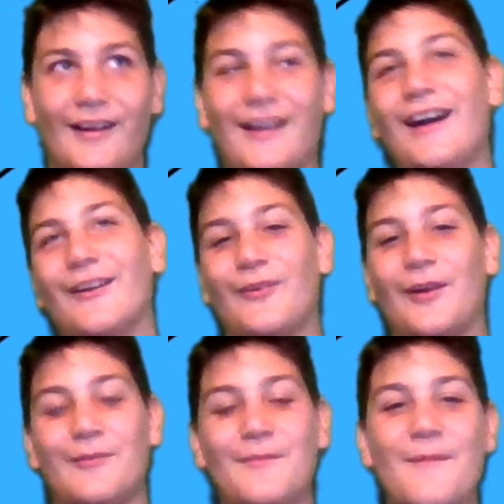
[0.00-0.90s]
I can't
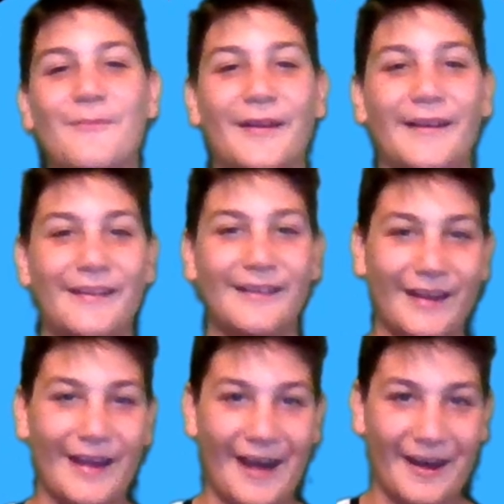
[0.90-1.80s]
quite remember.
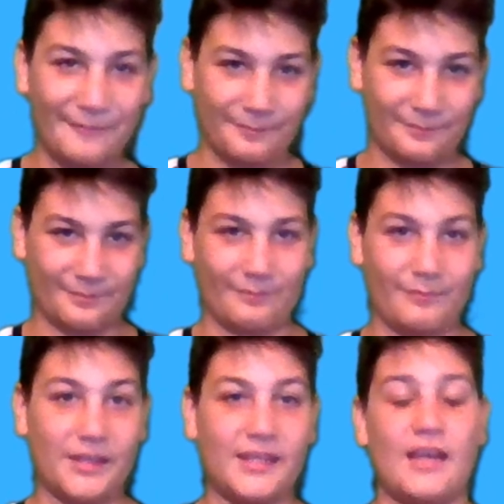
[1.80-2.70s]
Um,
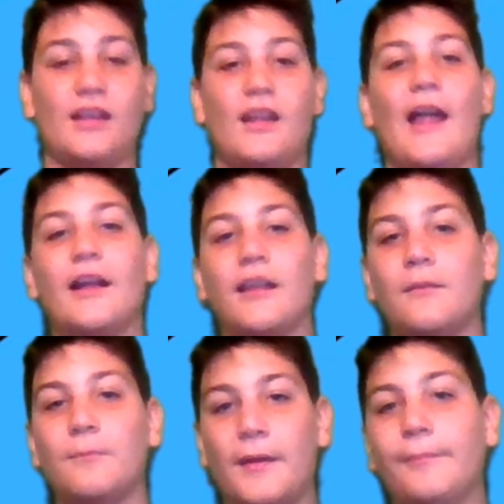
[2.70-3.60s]
but yeah, how
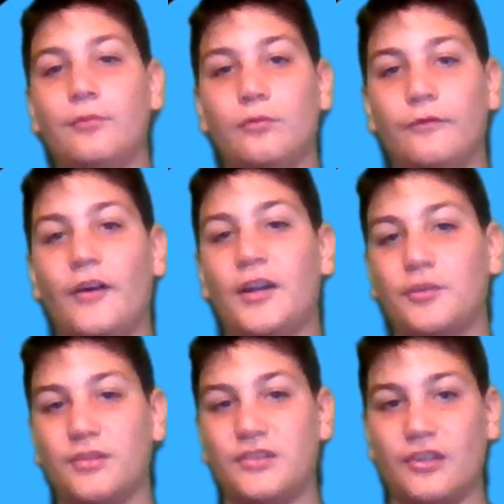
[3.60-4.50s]
can people find
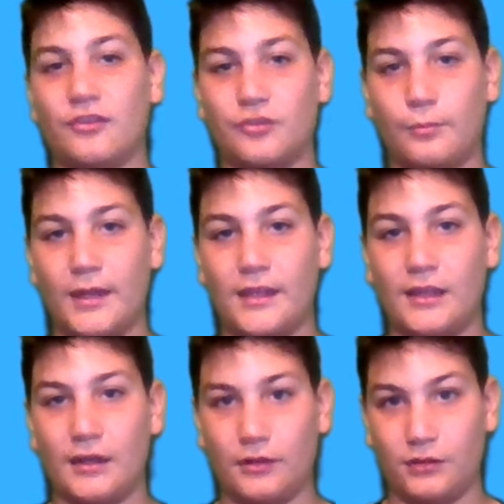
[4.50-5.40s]
you on social
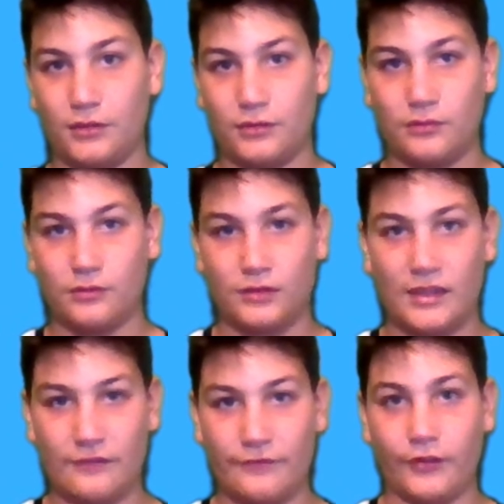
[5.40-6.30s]
media
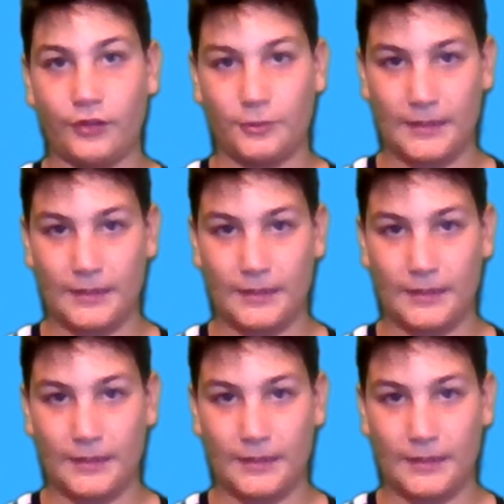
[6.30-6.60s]
and follow you?